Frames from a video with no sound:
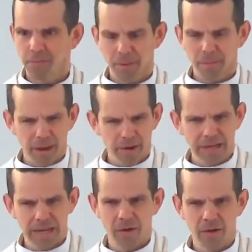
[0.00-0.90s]
but
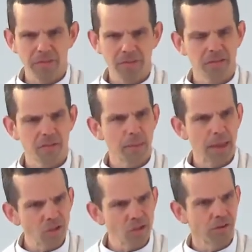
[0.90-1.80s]
Mary now in this
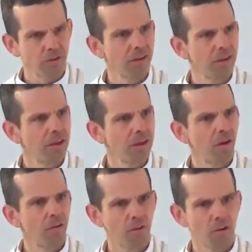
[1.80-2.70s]
dimension
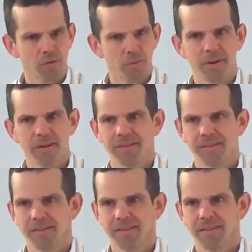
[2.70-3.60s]
of God's
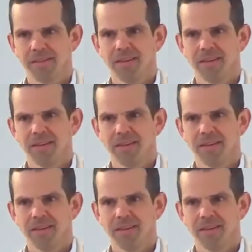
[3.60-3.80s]
presence,